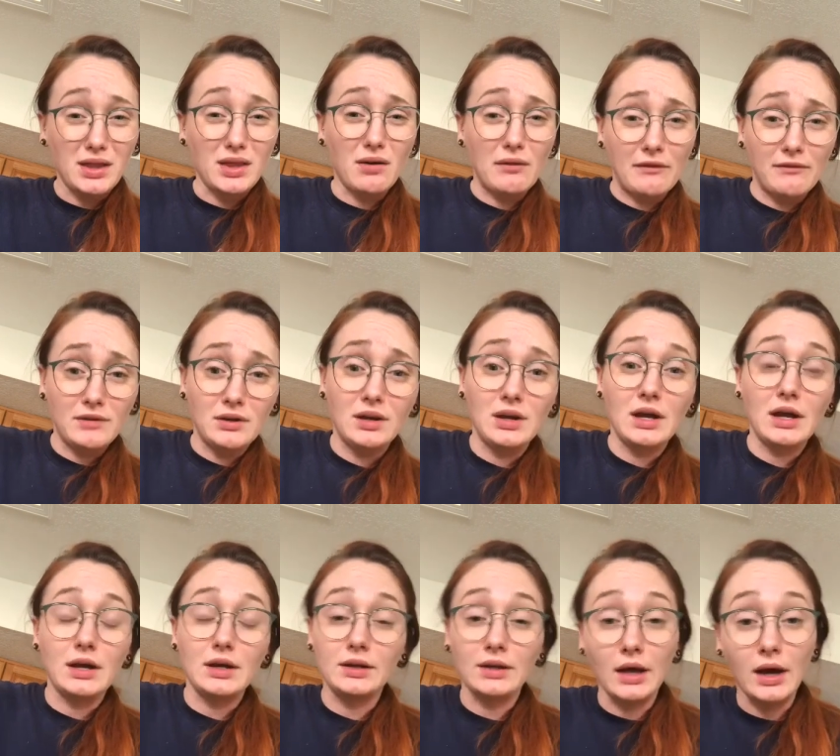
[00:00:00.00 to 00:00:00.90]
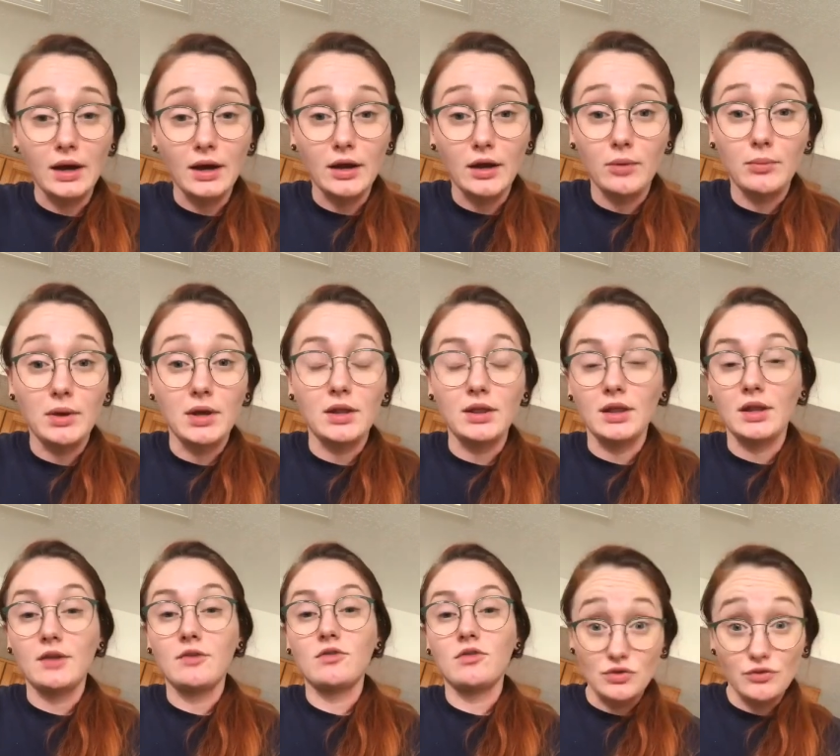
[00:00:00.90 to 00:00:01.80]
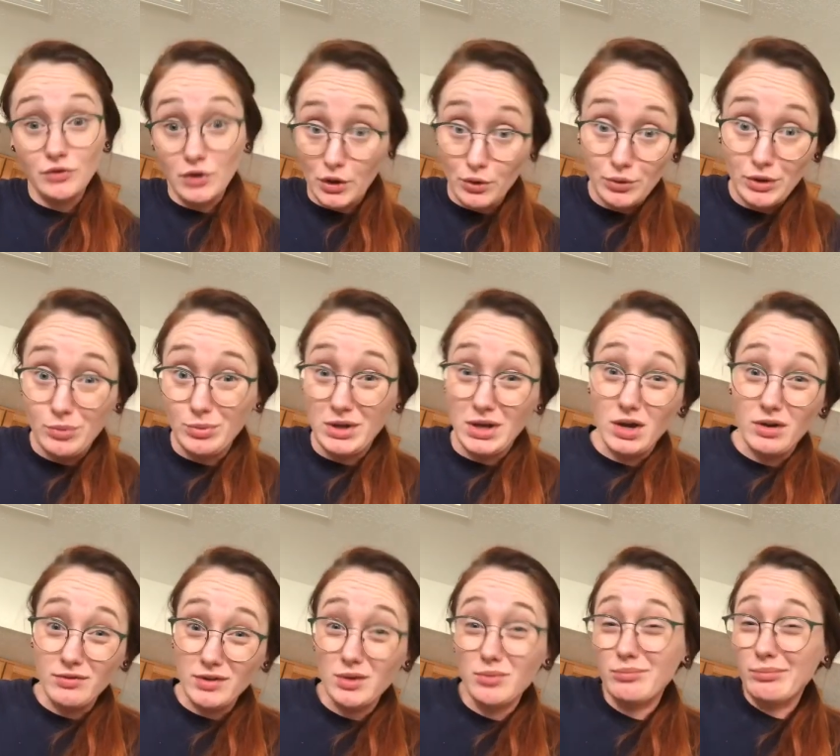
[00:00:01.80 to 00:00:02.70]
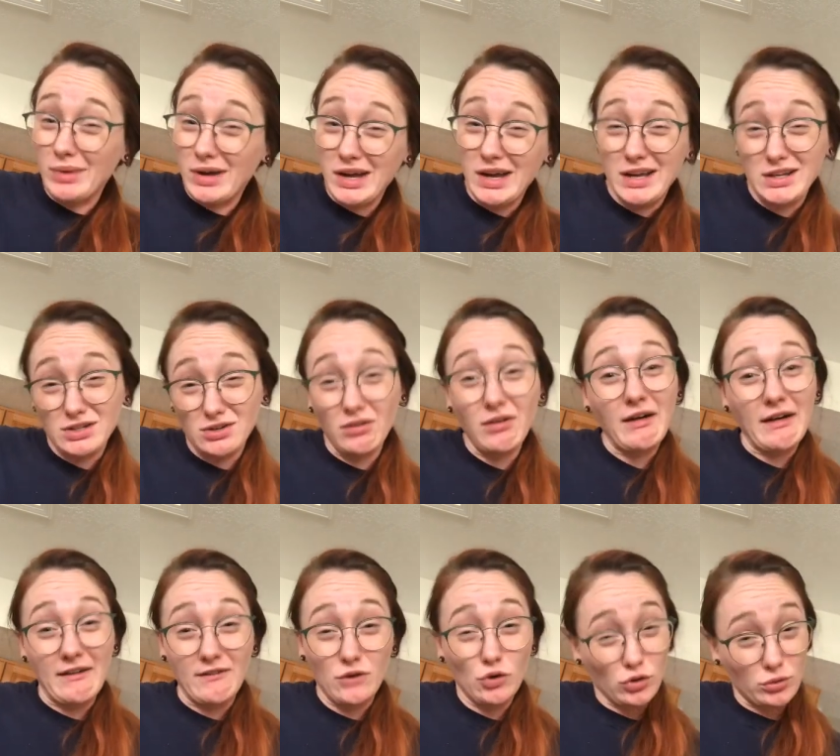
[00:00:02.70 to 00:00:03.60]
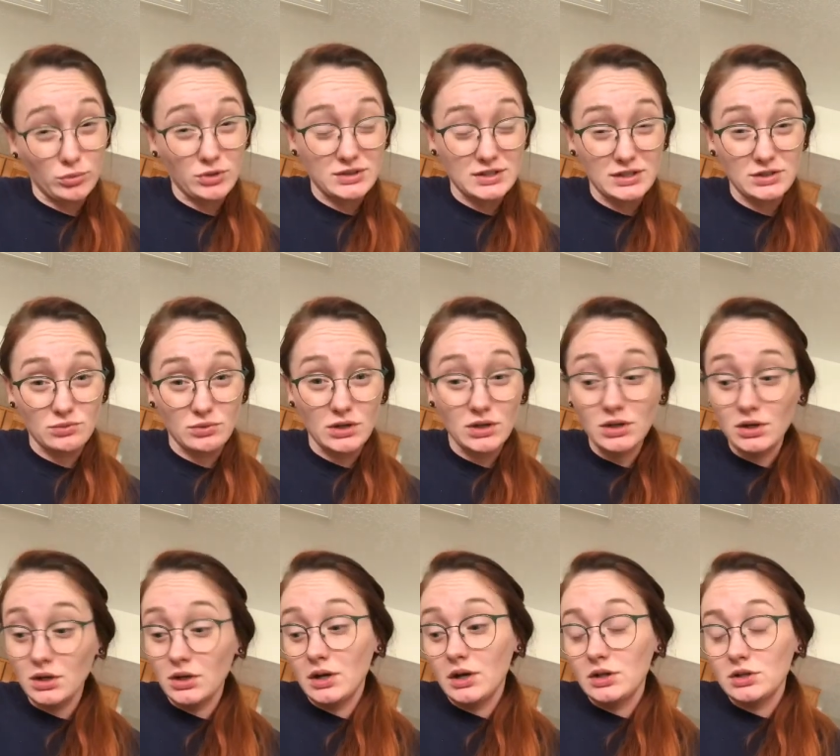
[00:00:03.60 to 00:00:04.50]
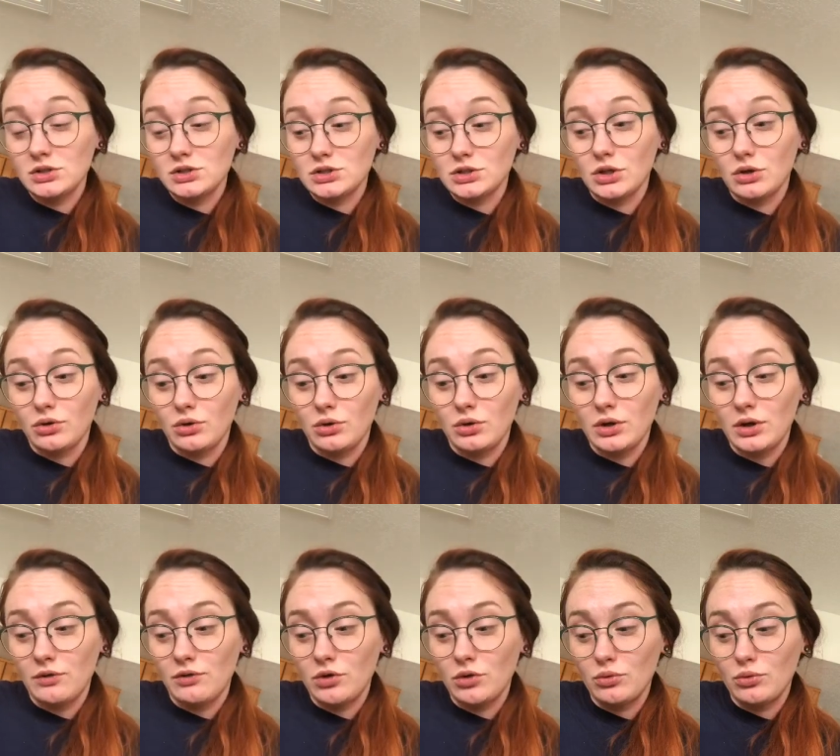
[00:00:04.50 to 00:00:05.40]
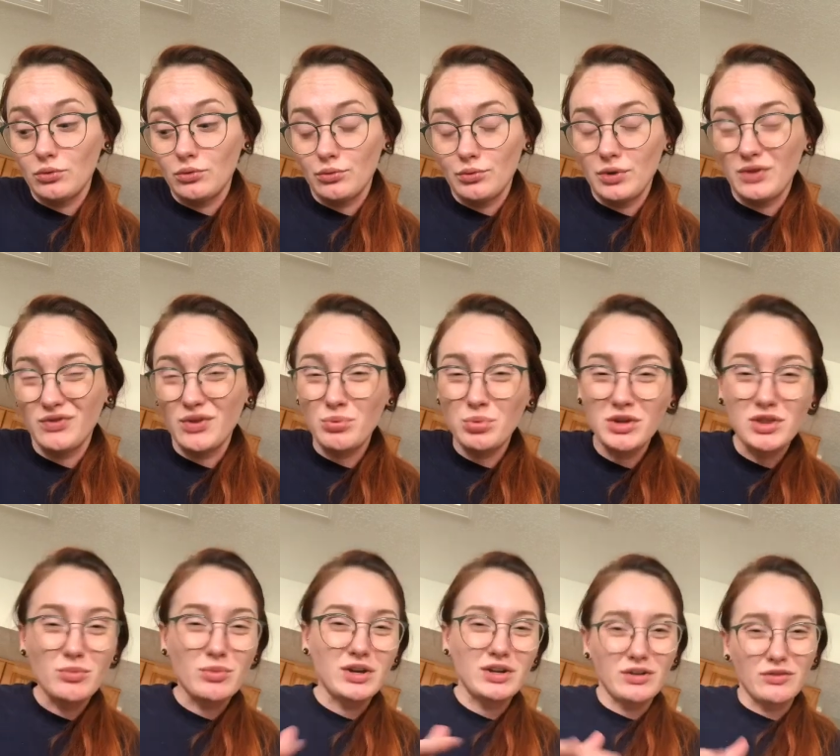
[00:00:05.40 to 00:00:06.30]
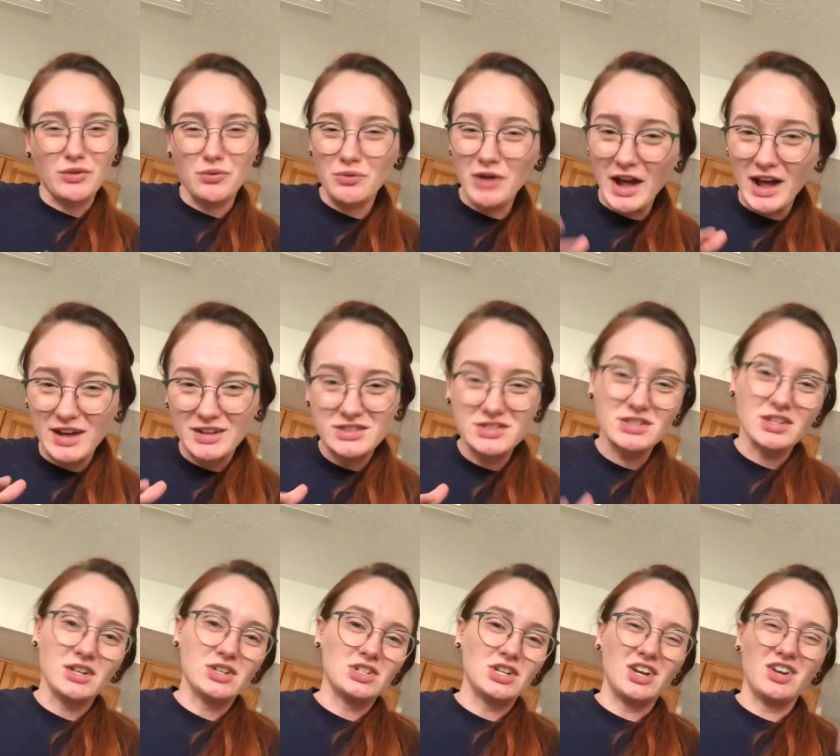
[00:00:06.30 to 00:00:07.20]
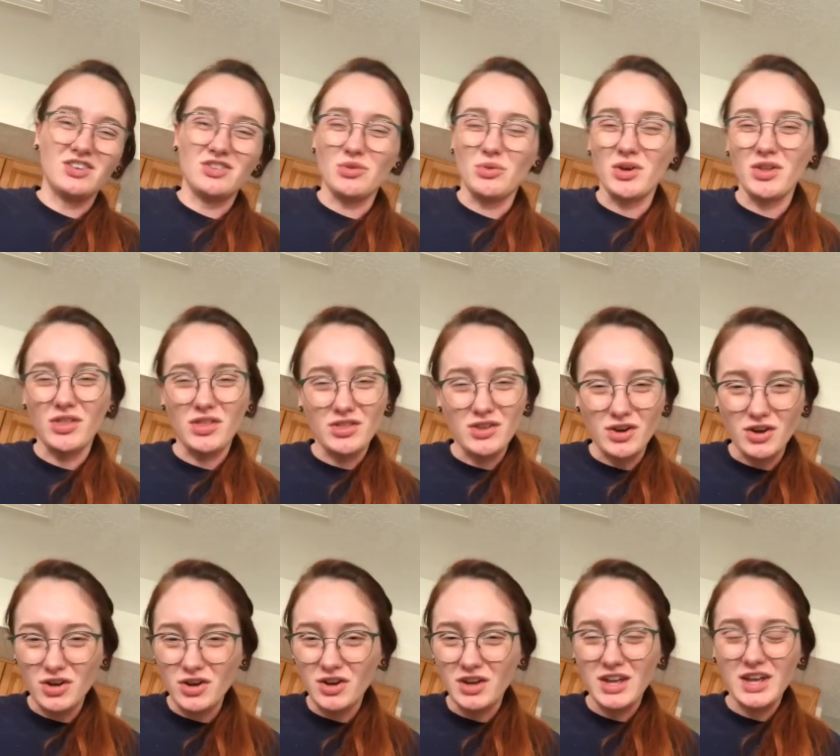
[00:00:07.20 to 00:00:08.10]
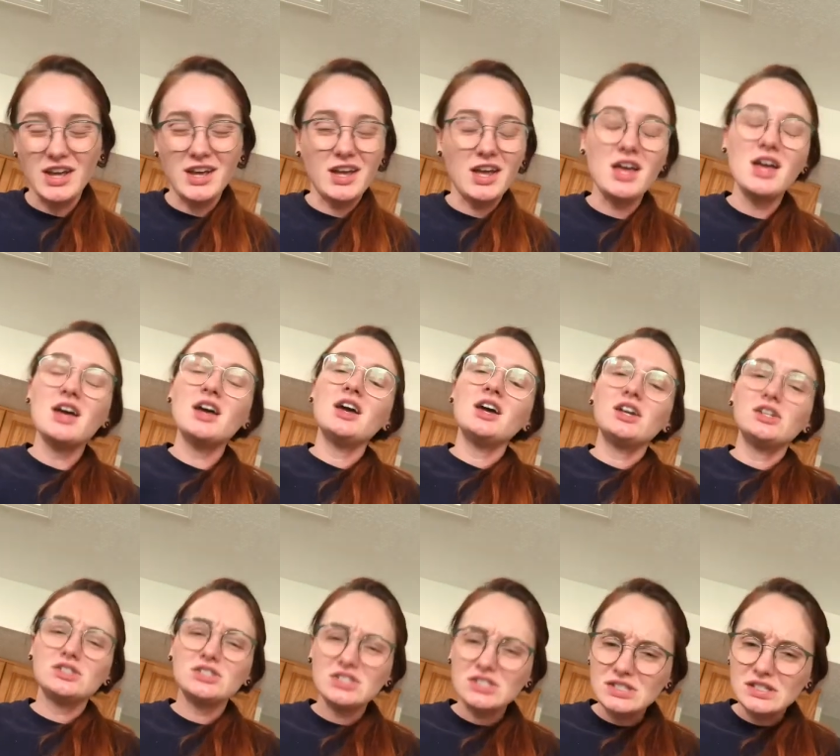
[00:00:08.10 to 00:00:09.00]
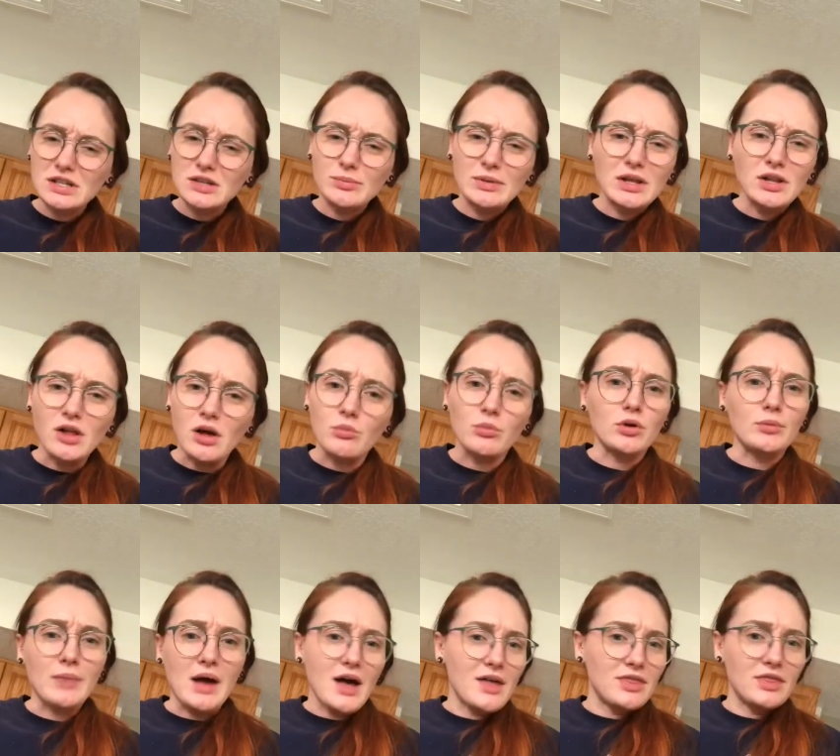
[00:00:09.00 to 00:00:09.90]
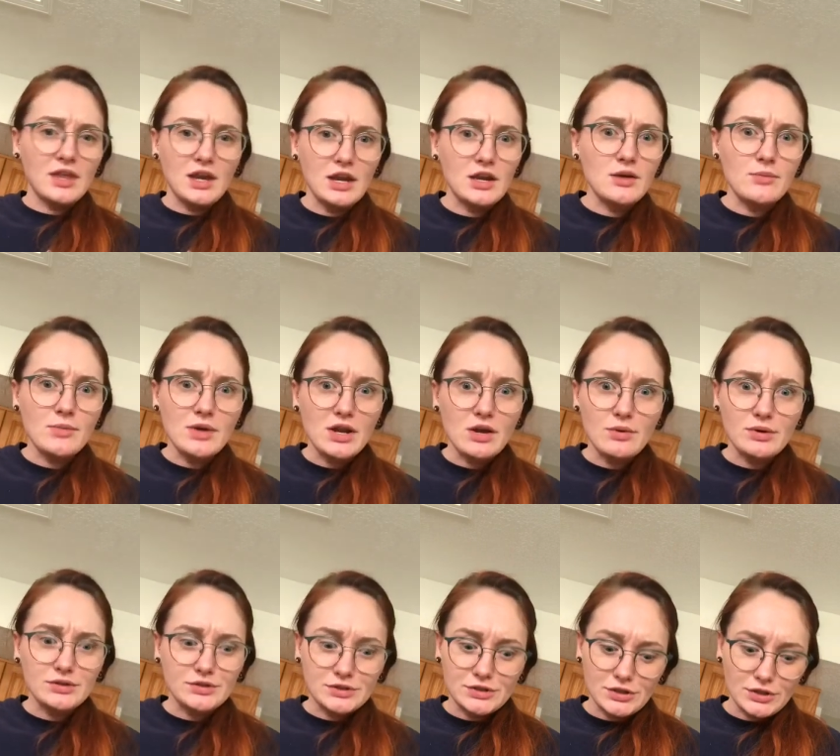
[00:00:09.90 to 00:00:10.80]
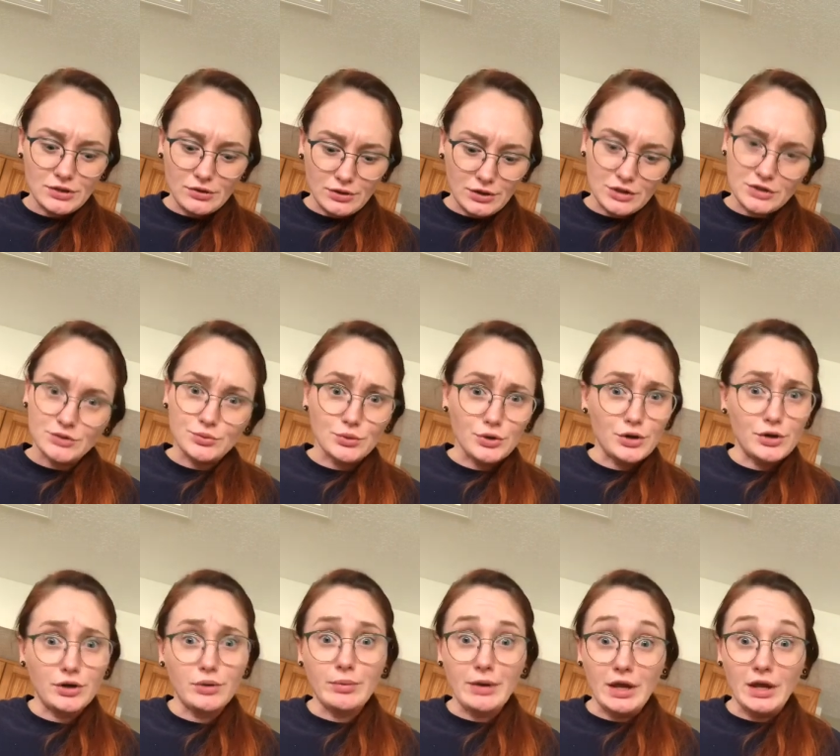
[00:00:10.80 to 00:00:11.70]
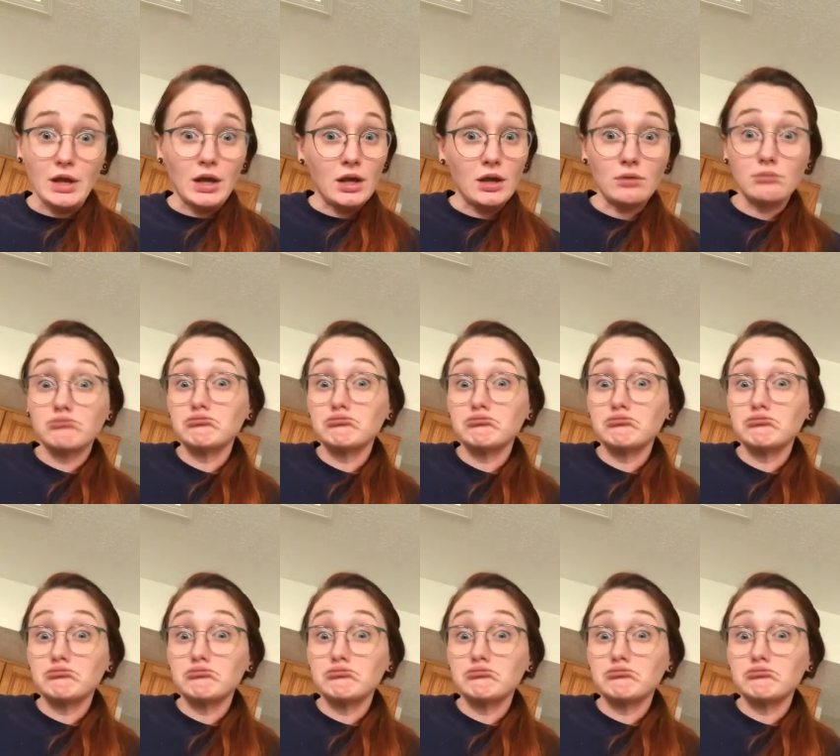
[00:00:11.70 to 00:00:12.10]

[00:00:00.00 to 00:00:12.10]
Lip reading: the oven at a time unless you've got a really big oven, but I don't. I have a normal size one. So if you put them on different racks, it's going to change the way that they're cooking. It's just going to be a lot more math than anybody wants to do because we're already baking.